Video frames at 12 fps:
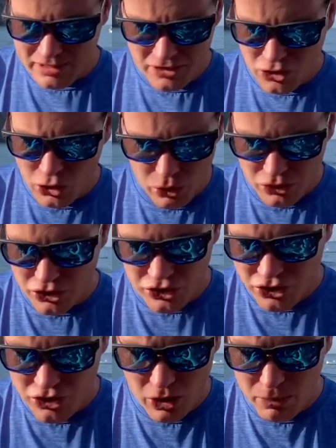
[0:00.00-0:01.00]
causes
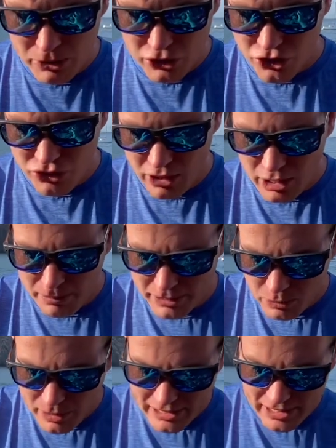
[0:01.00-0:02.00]
so much drama the
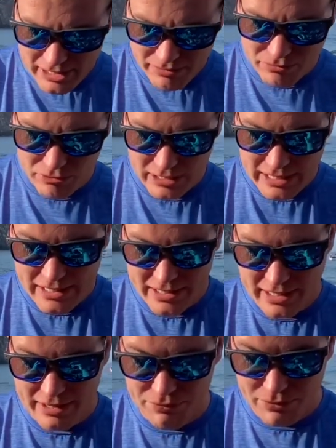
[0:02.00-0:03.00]
way they release
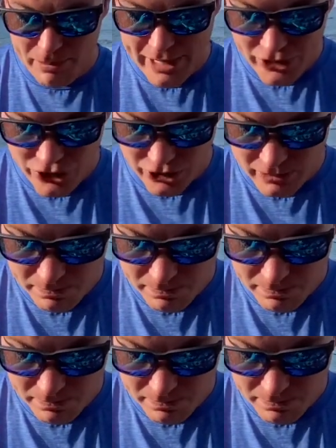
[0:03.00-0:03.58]
the information.